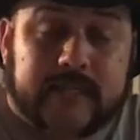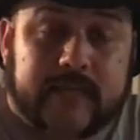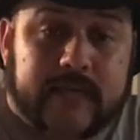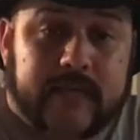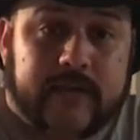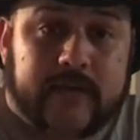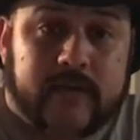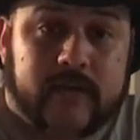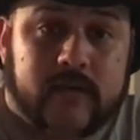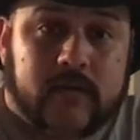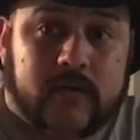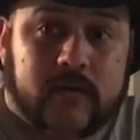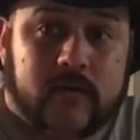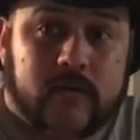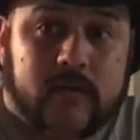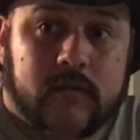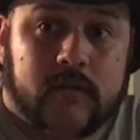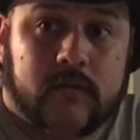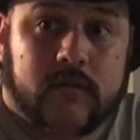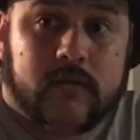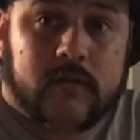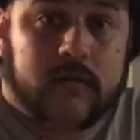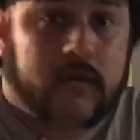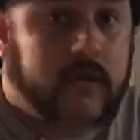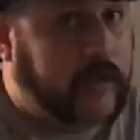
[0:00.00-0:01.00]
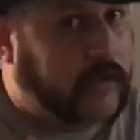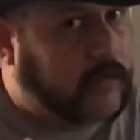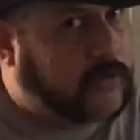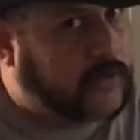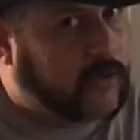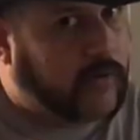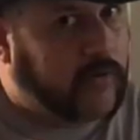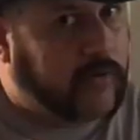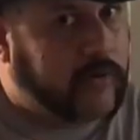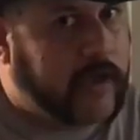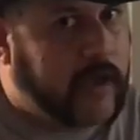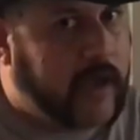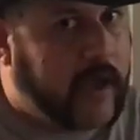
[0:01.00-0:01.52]
did, it's
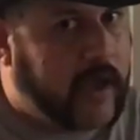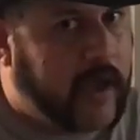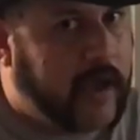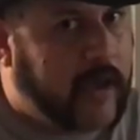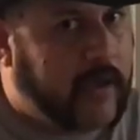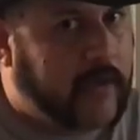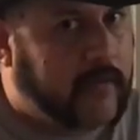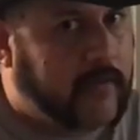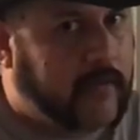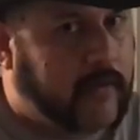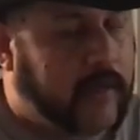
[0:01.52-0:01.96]
okay.